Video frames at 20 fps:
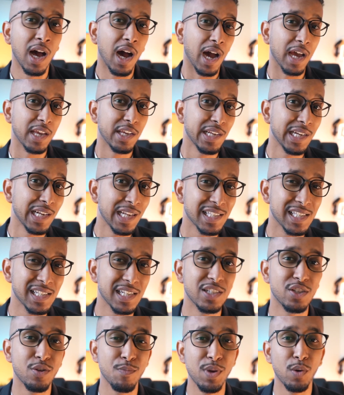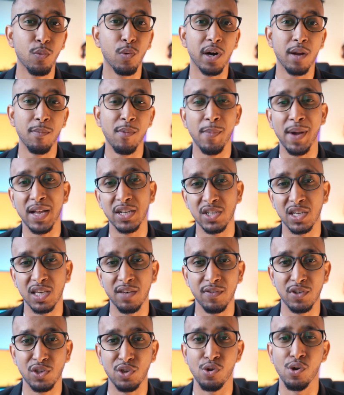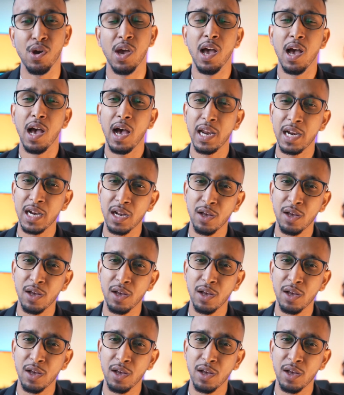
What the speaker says: Are you listening to me what I'm about to give it to you?" And then